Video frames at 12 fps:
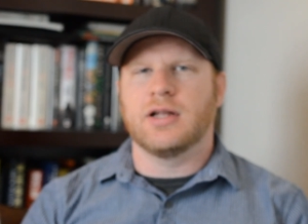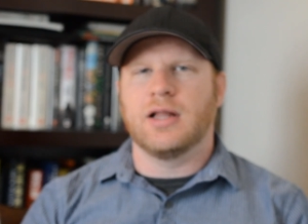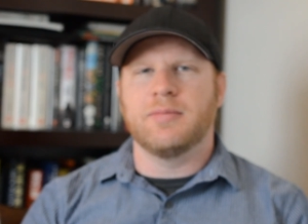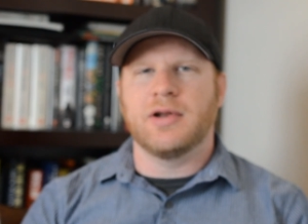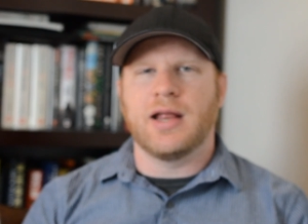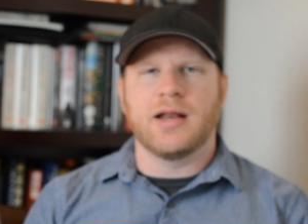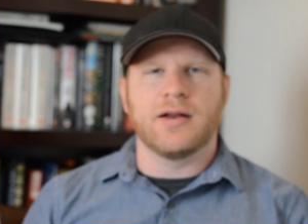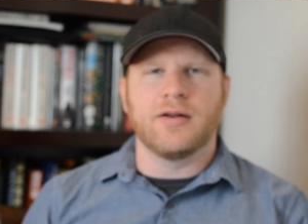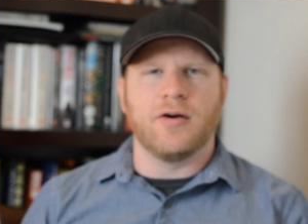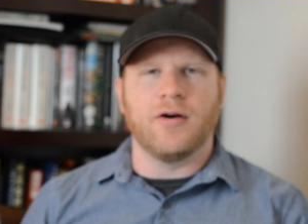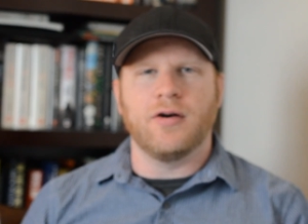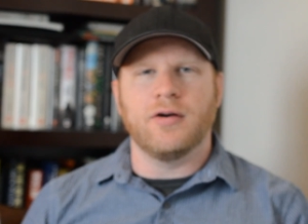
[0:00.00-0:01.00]
eliminated
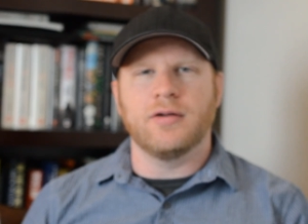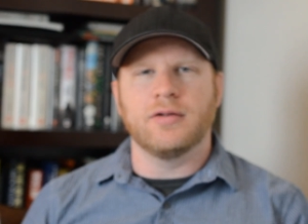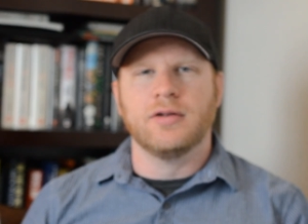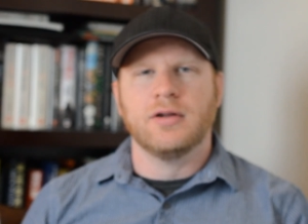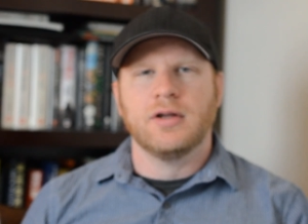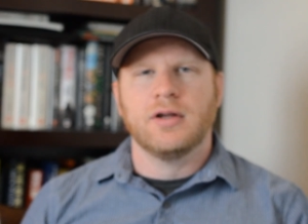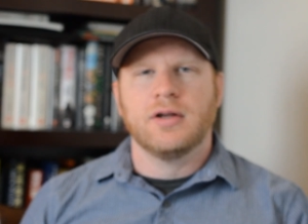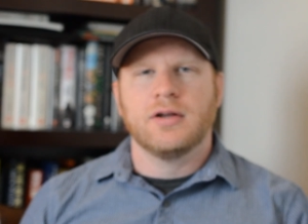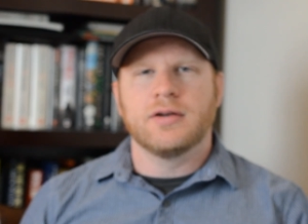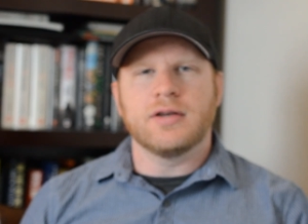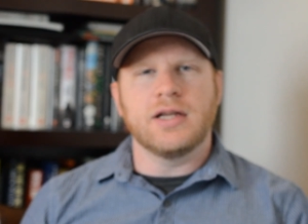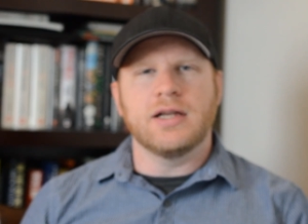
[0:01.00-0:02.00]
all
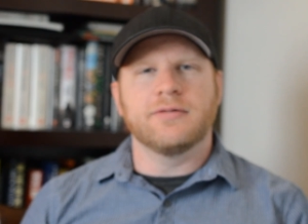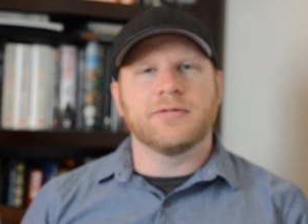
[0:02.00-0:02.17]
need